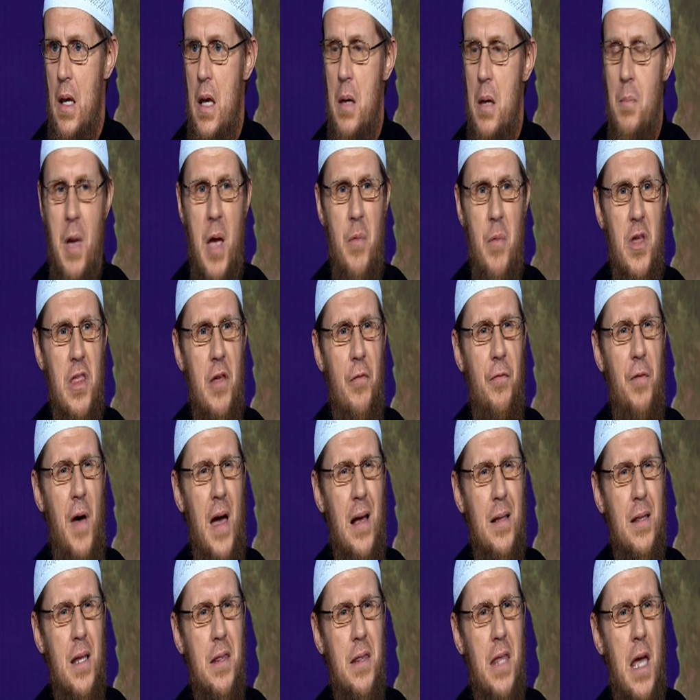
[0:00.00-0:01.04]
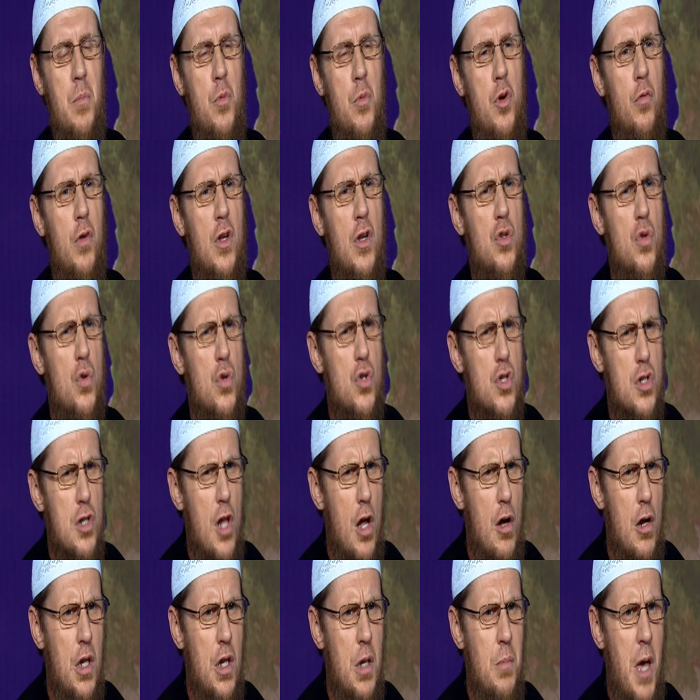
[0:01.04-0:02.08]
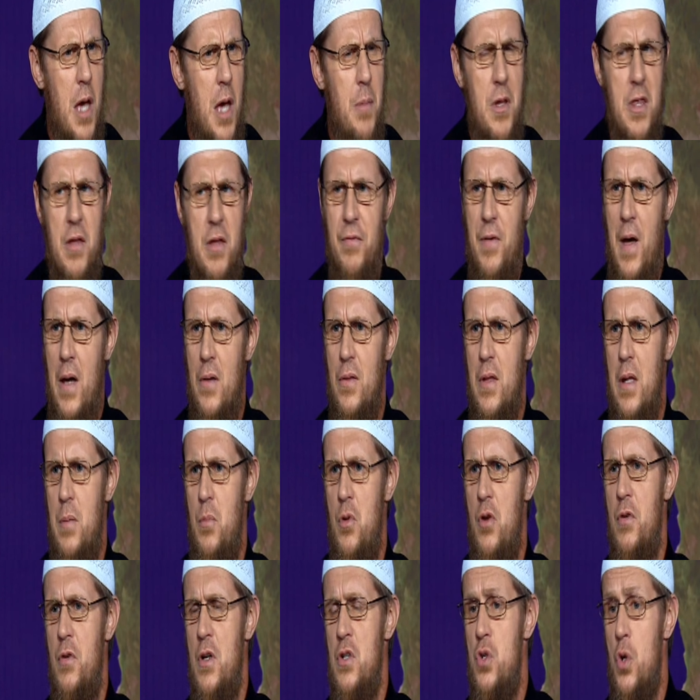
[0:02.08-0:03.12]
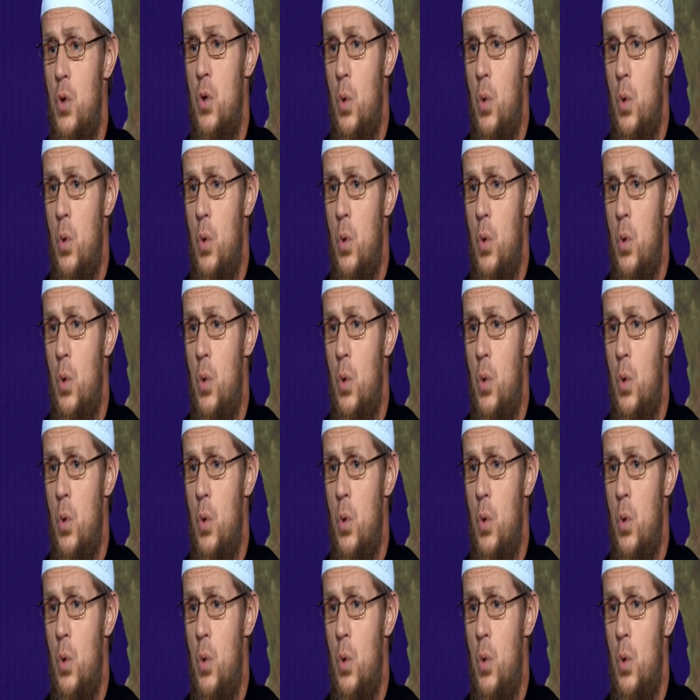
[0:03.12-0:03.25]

Maybe the fact that they're moving too slowly, maybe the fact they're moving too